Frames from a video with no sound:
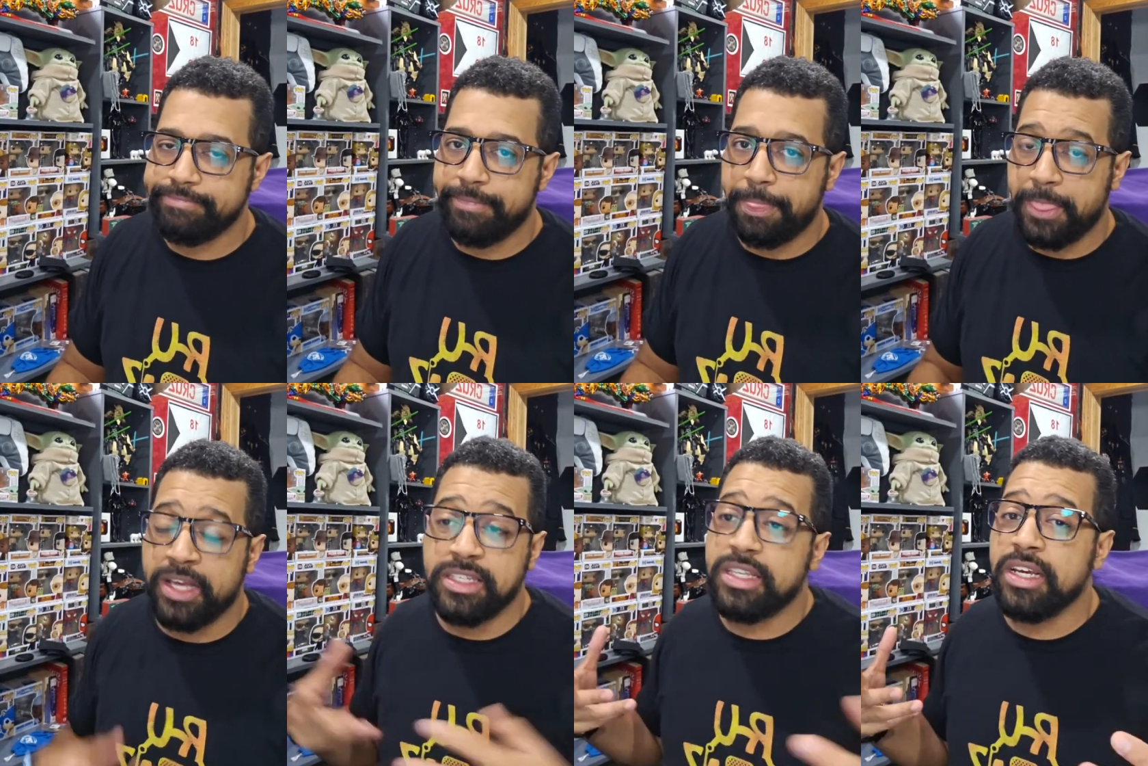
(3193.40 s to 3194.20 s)

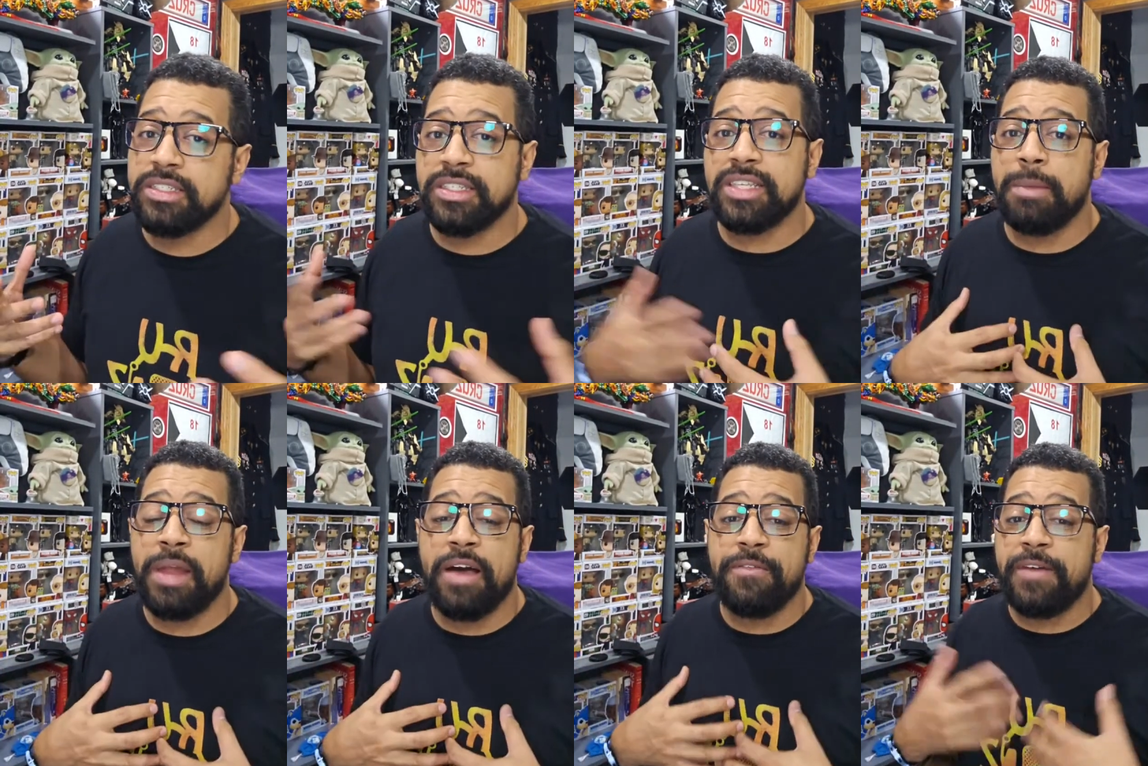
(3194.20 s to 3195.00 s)
Because the thing is I'm
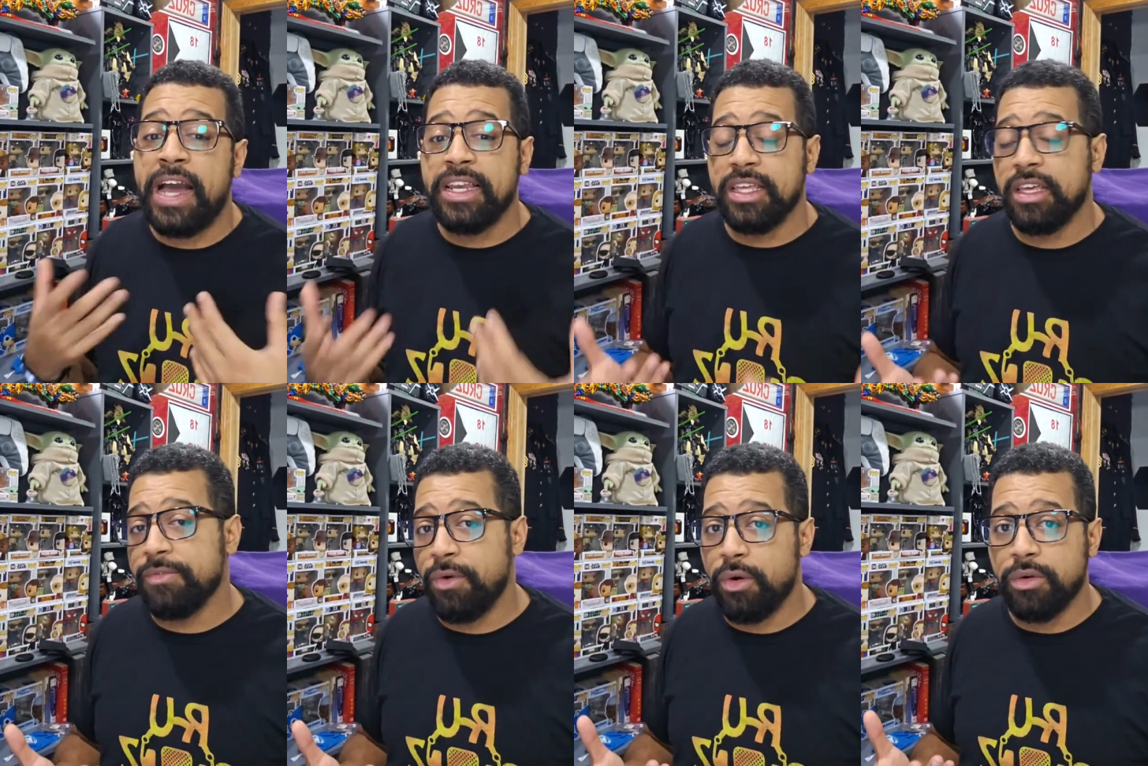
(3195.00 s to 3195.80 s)
not filing it
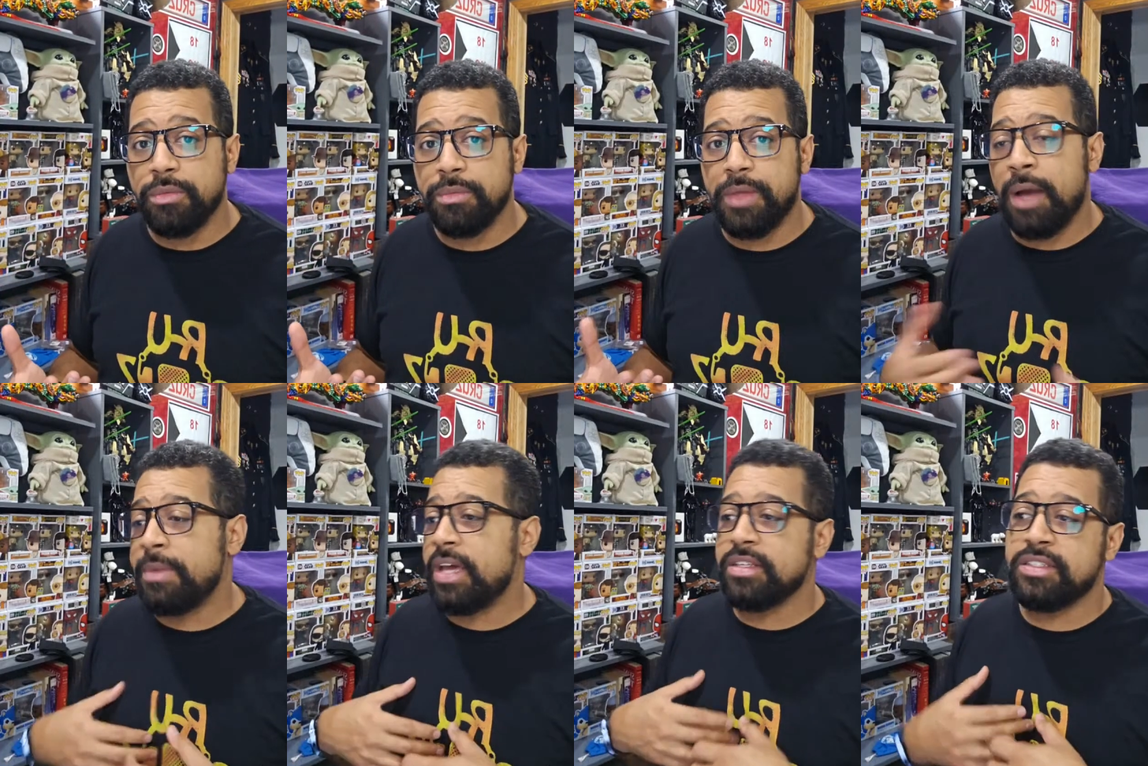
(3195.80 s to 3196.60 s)
for them. I'm
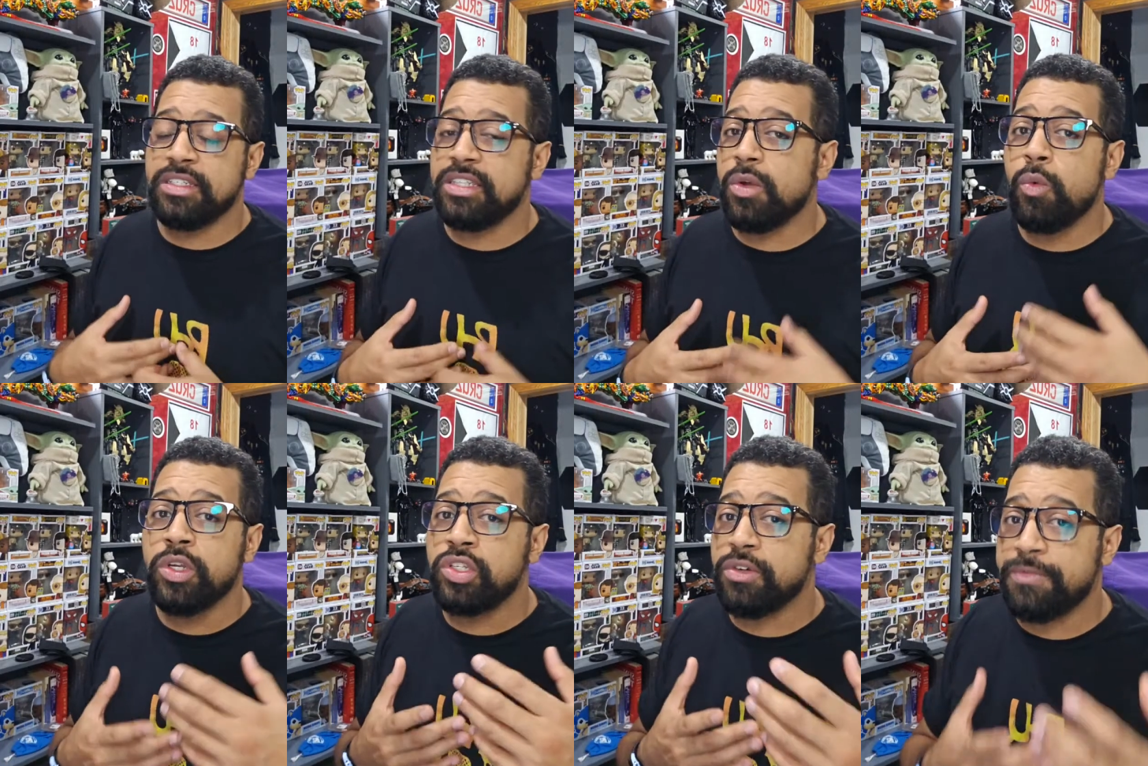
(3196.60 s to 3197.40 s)
not assisting
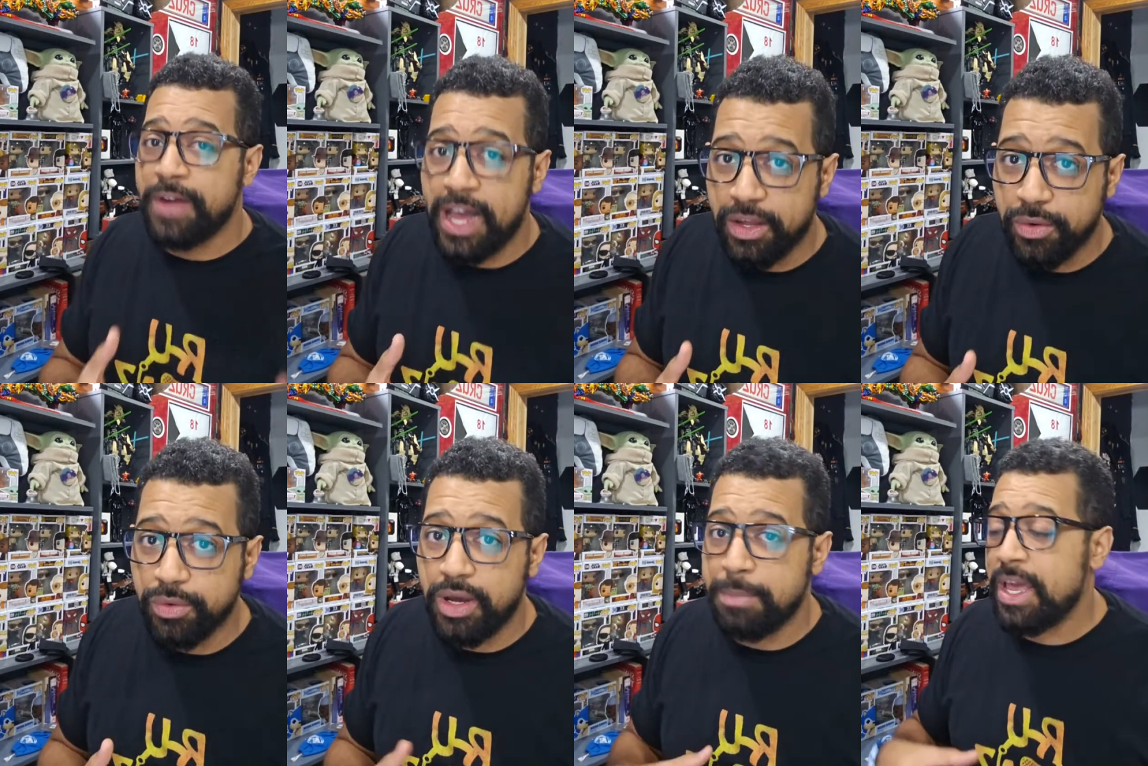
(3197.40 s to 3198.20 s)
with your file.
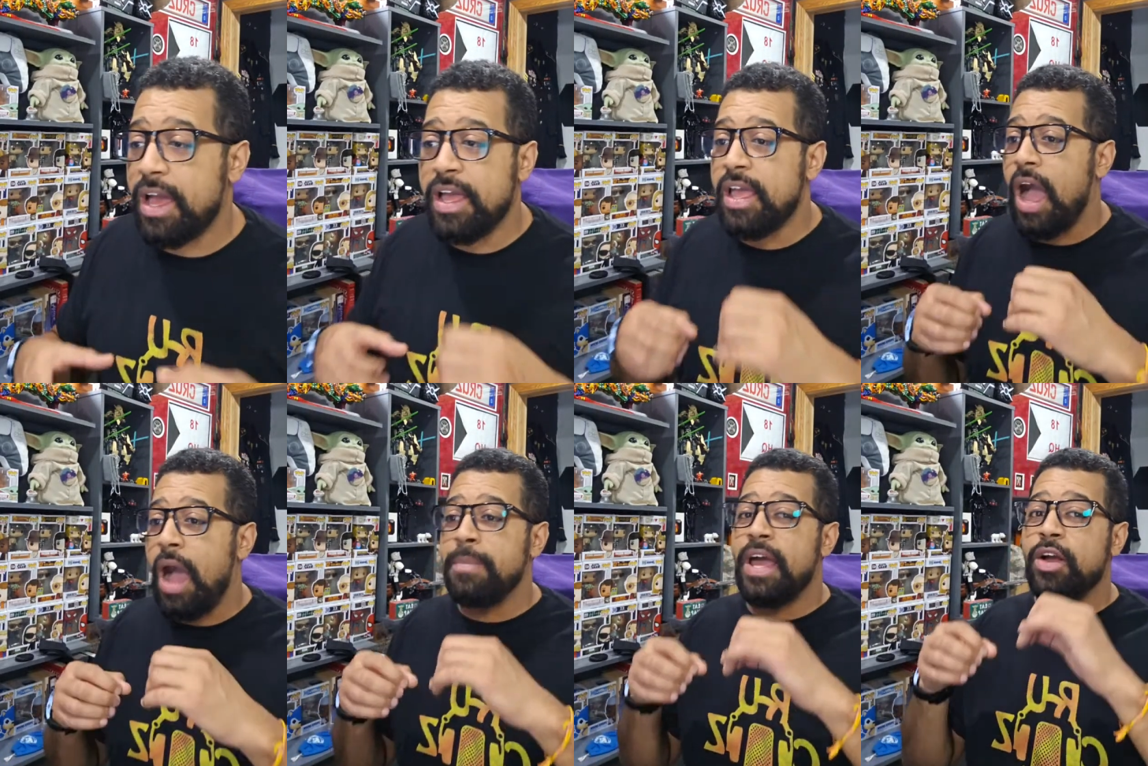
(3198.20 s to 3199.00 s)
I'm not
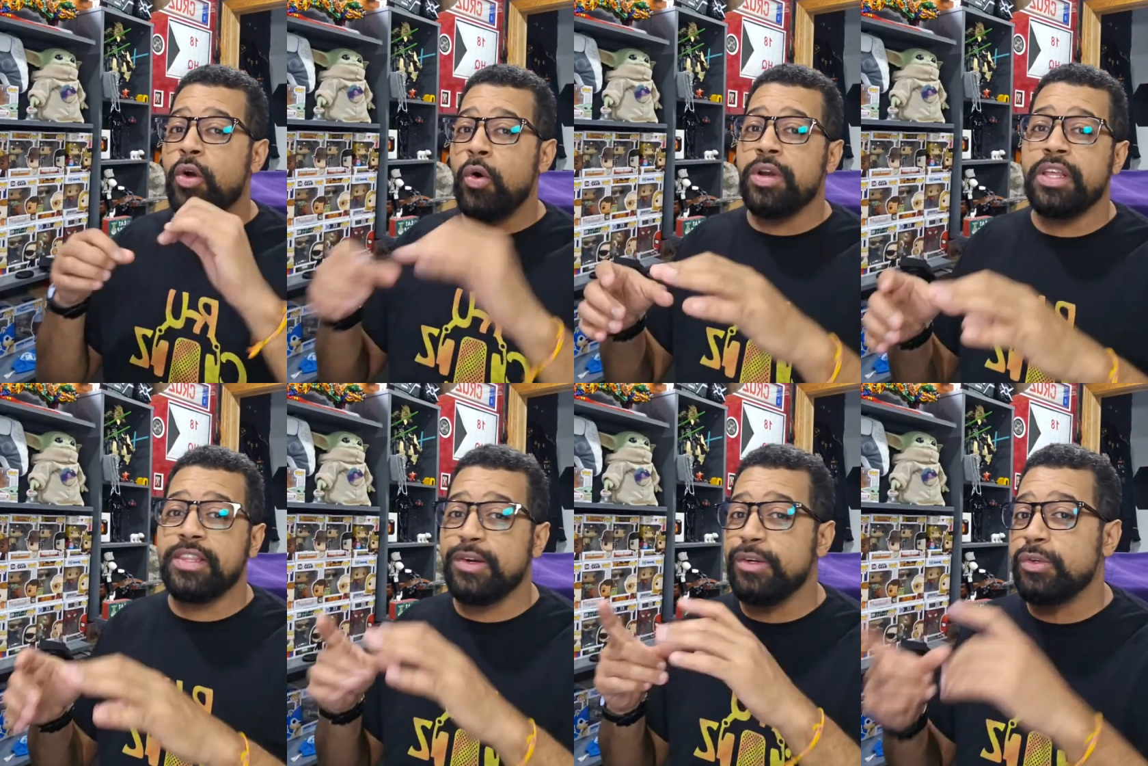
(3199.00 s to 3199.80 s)
going in
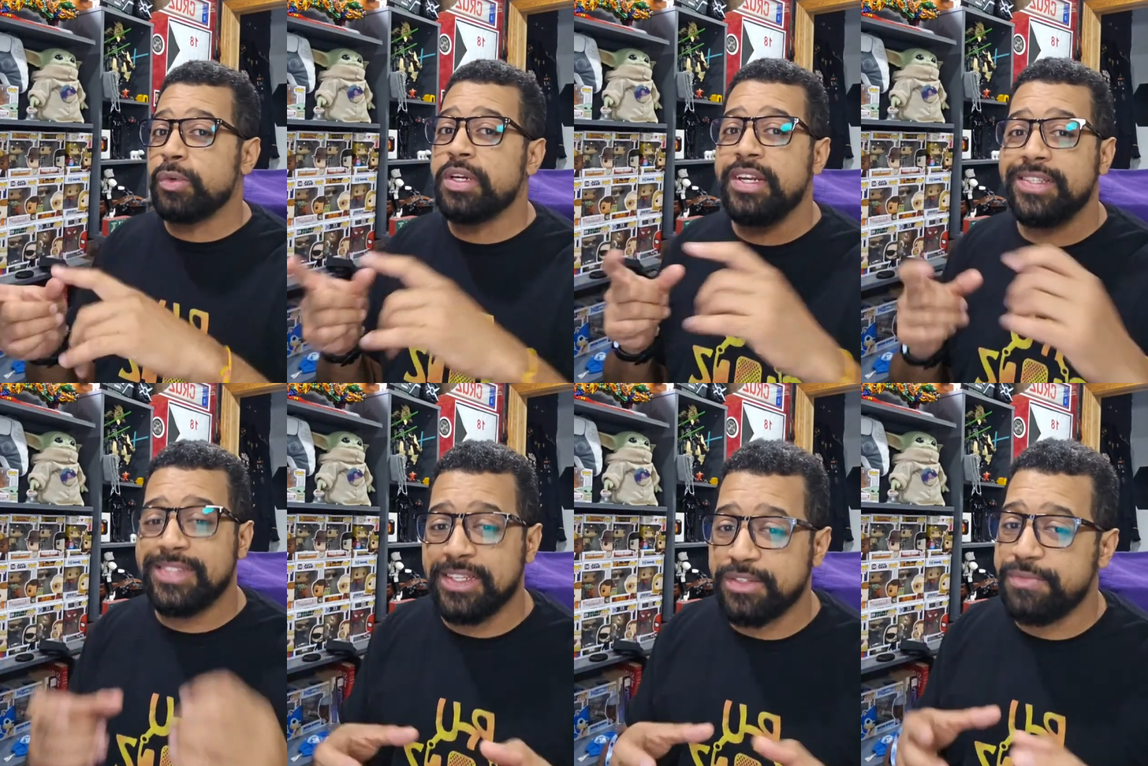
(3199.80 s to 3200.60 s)
there and doing an
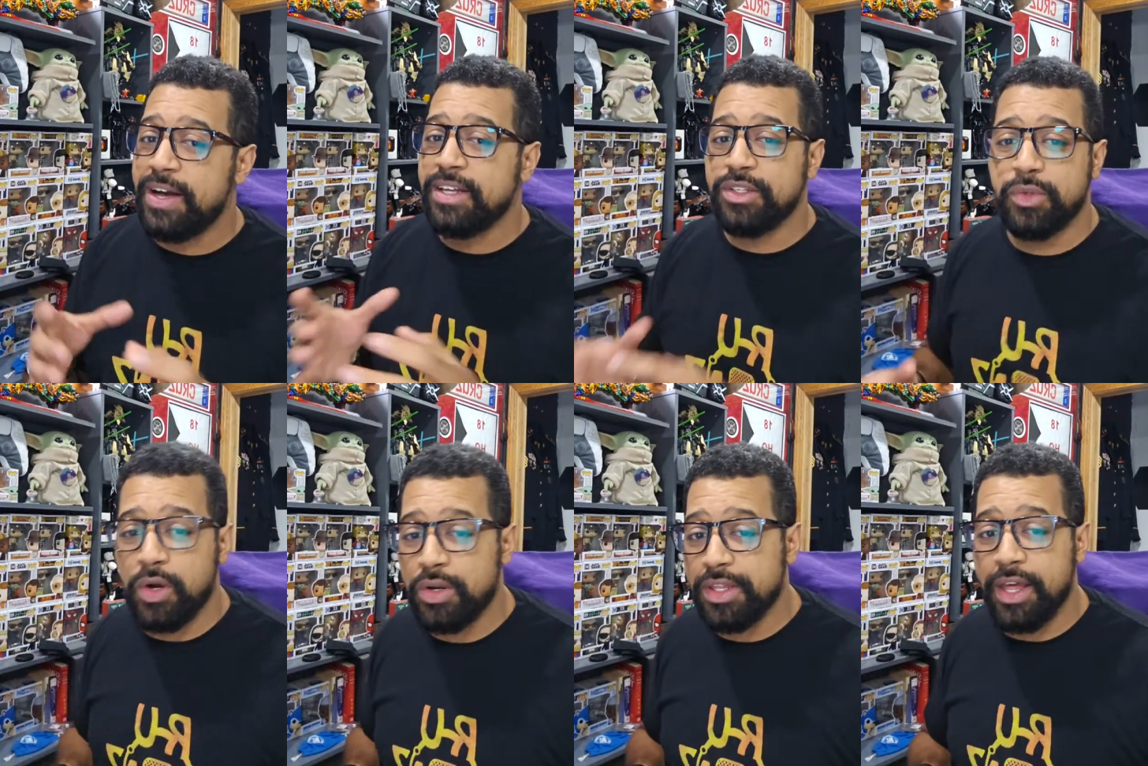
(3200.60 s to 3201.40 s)
intent to file and do
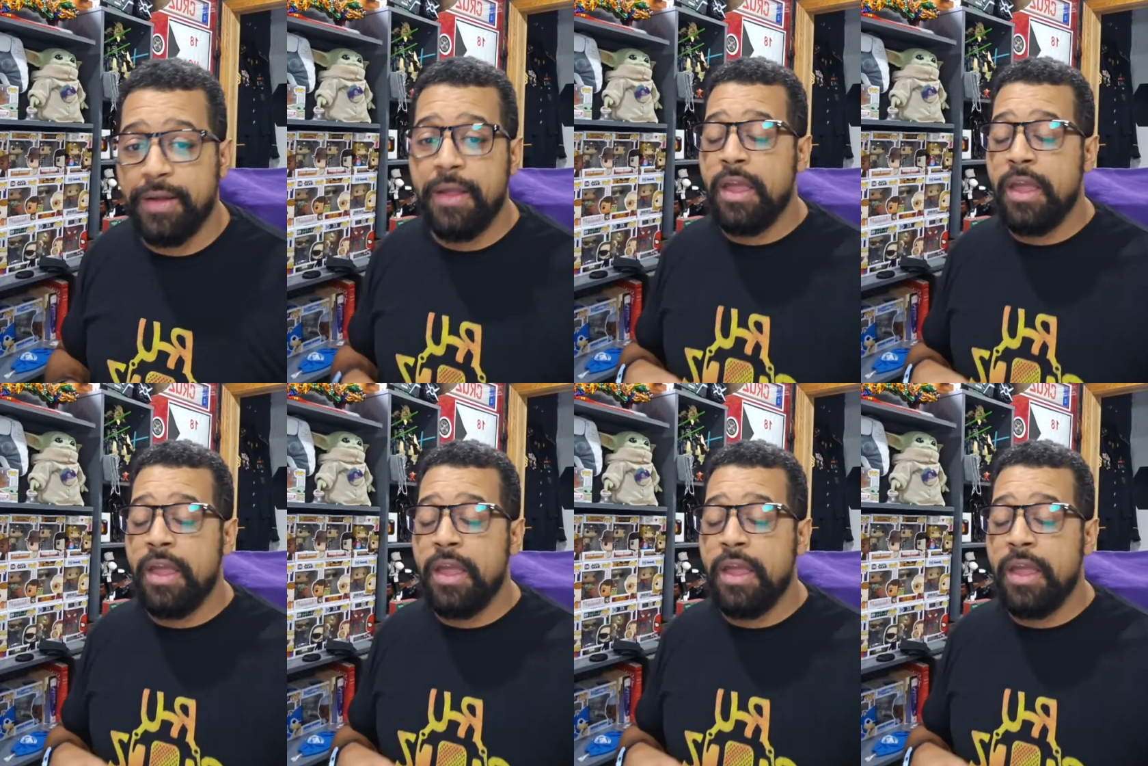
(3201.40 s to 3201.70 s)
all of that.